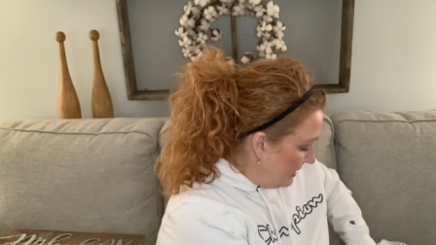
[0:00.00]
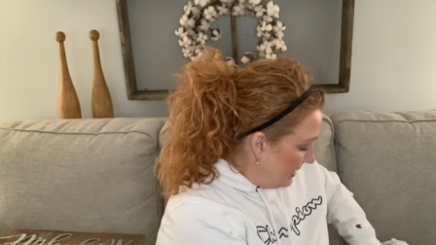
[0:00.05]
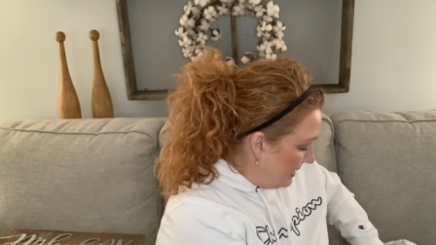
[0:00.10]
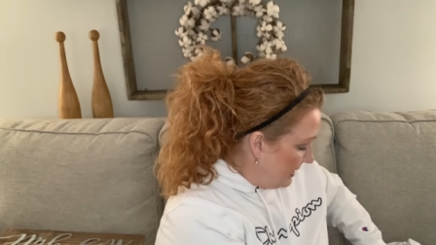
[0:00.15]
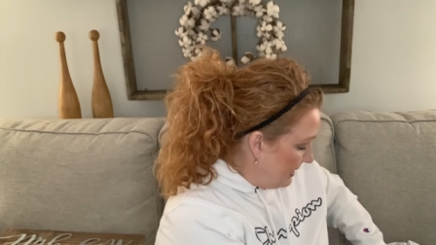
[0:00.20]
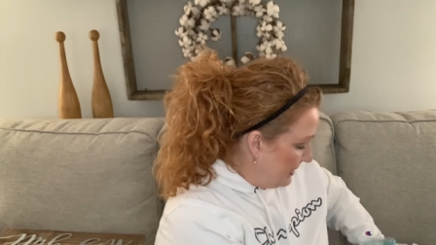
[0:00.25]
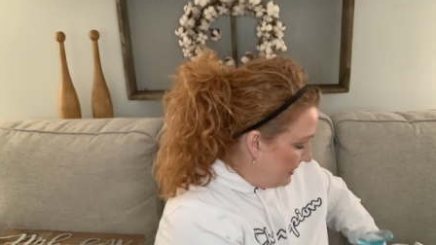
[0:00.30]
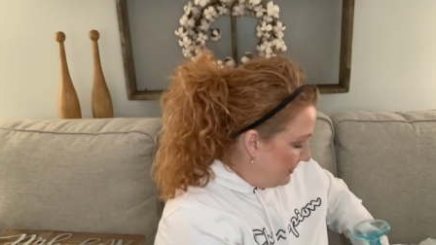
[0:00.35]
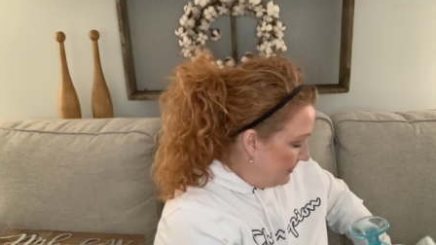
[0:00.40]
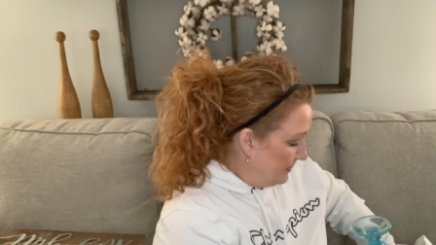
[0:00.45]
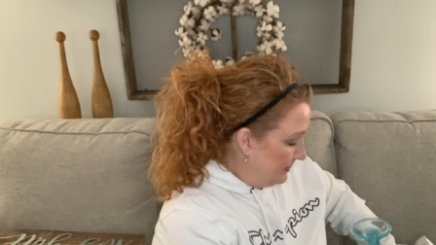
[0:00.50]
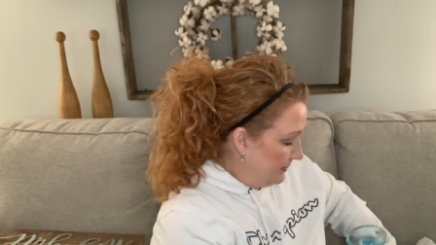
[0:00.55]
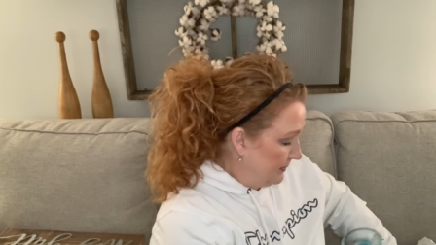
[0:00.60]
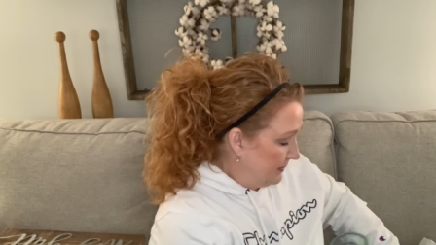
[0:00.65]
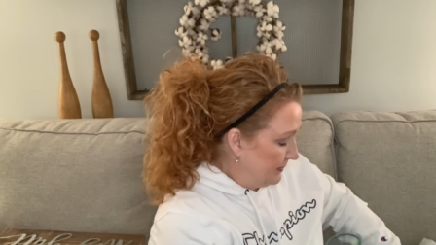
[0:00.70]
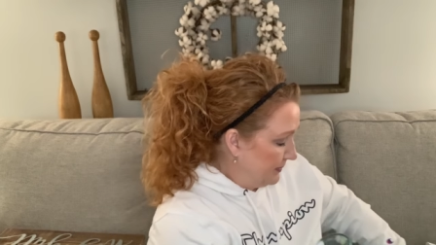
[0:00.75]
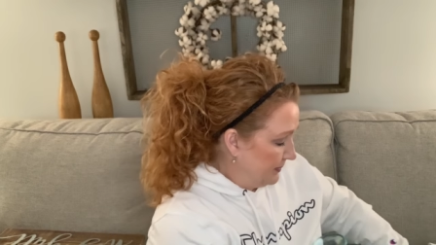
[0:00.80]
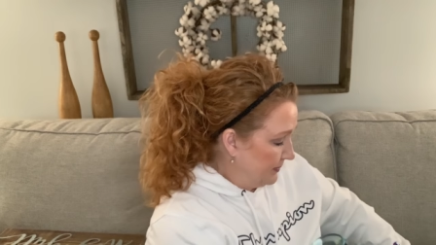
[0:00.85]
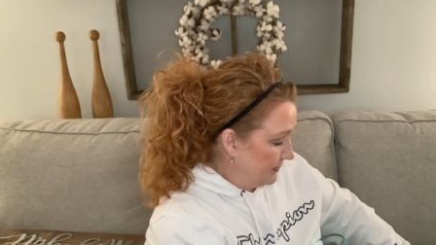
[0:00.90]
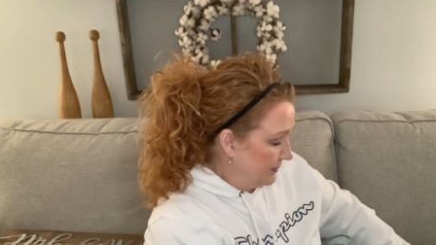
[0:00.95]
all.
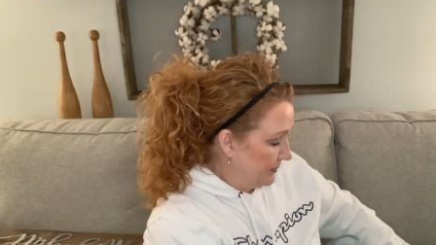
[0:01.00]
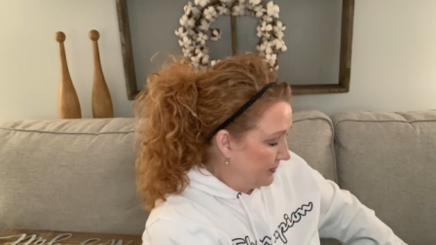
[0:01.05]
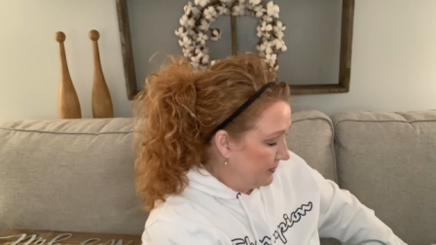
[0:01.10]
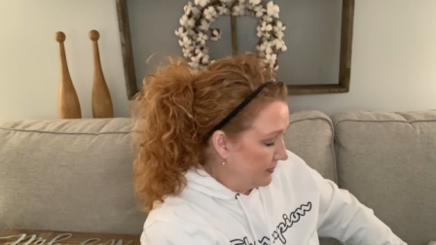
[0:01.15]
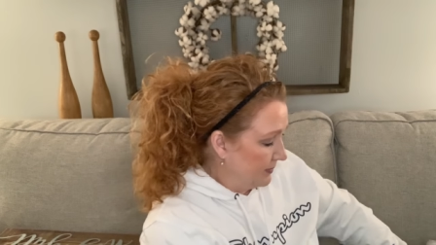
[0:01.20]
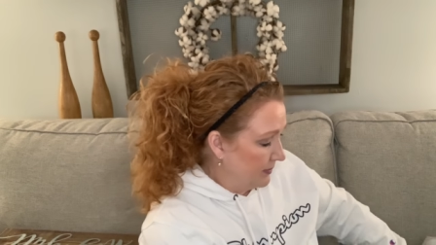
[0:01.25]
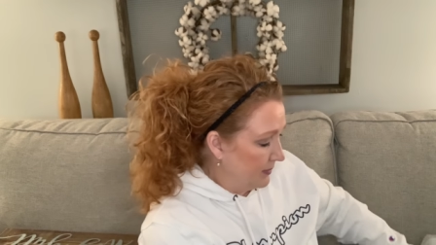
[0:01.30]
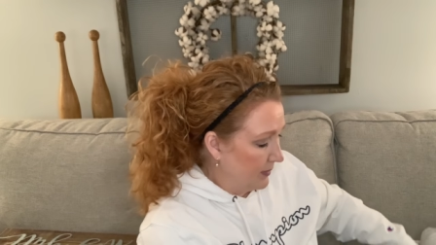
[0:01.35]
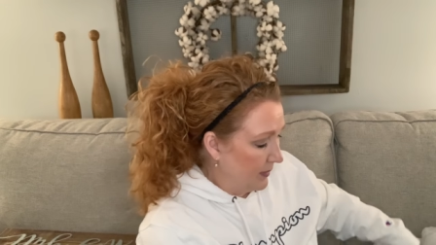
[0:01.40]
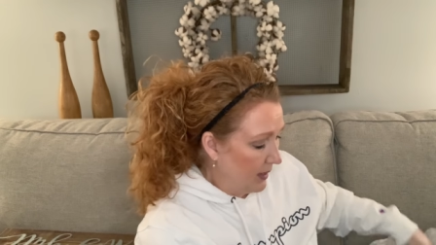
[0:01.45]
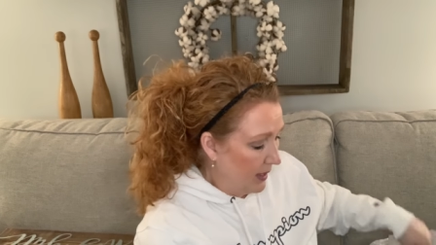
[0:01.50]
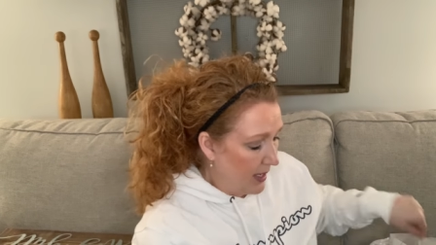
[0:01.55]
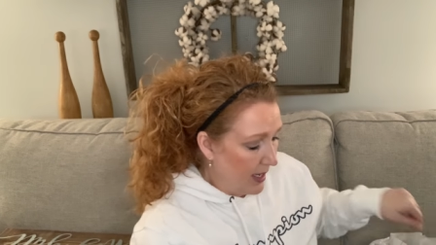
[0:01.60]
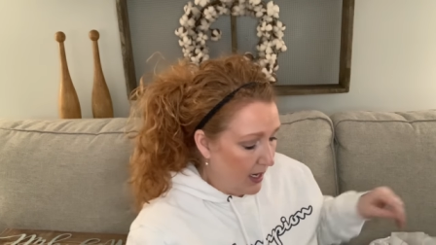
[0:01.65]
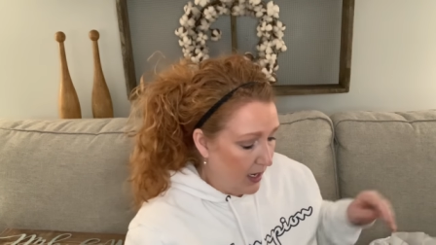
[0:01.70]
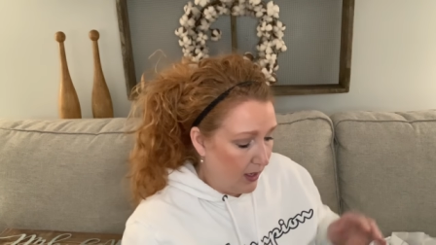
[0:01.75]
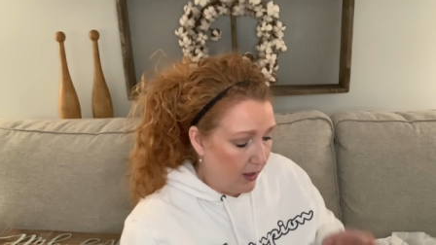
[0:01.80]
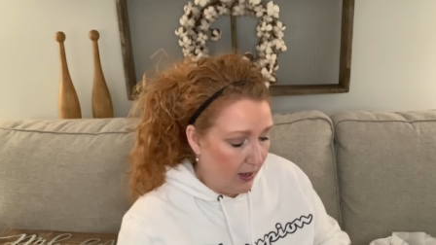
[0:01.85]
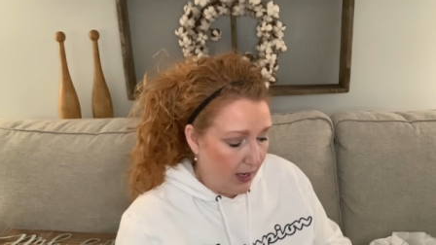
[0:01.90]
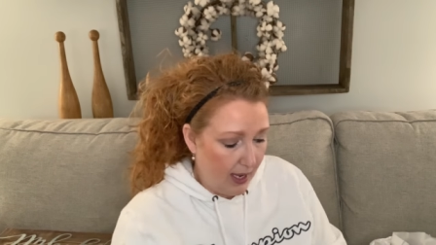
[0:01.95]
Um,
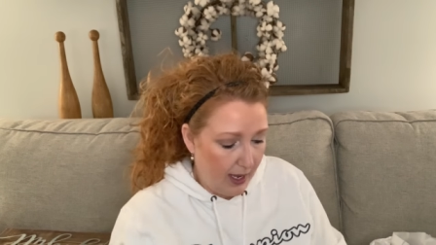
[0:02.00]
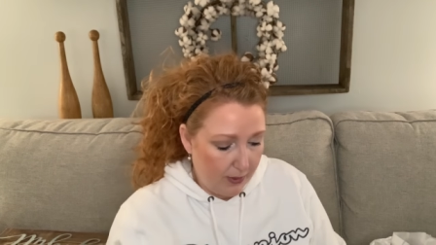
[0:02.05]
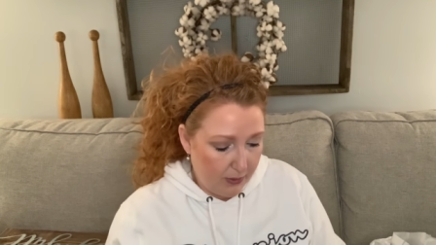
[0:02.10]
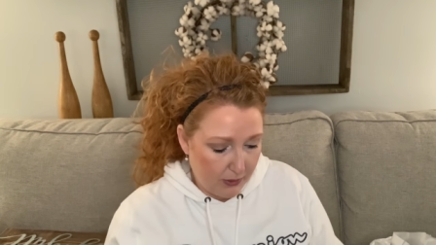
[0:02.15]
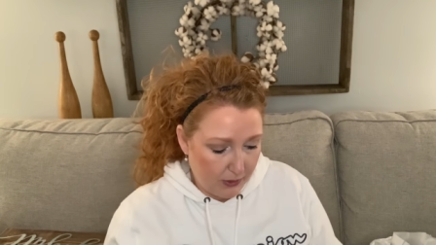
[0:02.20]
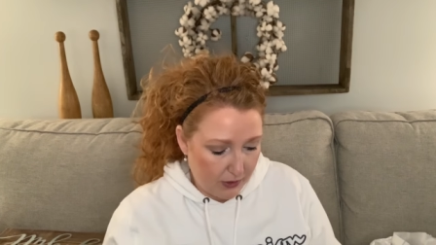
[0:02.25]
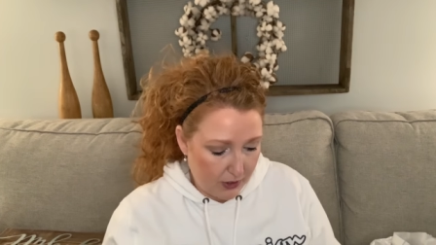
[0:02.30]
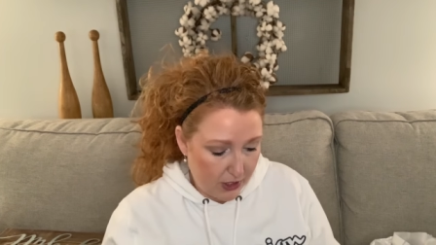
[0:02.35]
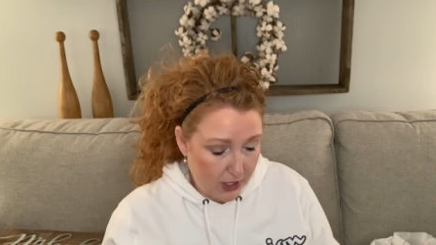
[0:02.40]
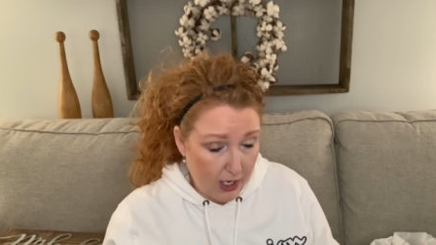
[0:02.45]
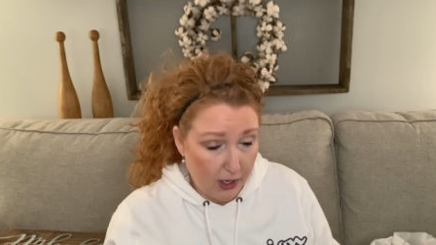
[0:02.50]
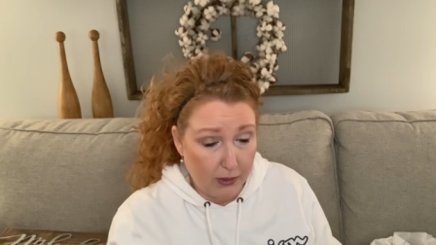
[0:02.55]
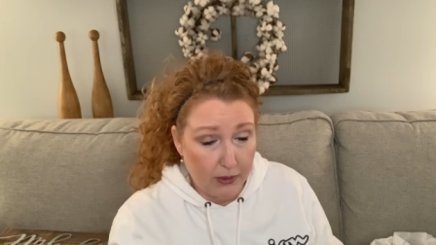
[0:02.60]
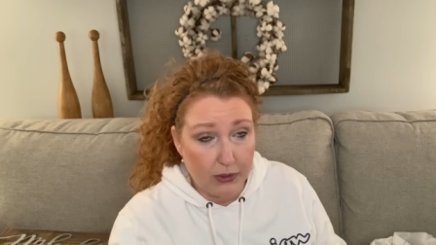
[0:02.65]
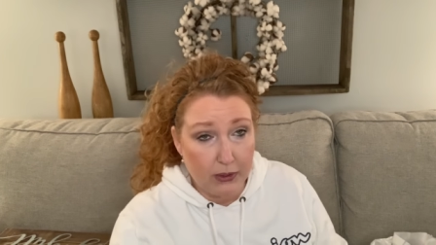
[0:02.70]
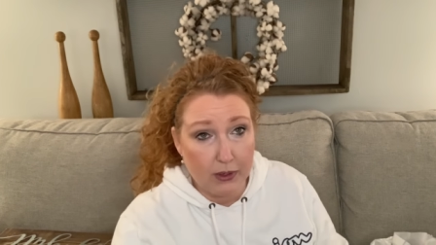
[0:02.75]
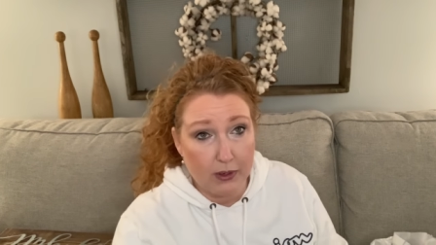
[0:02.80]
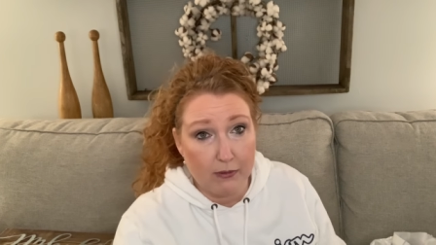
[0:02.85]
now, I will share with you,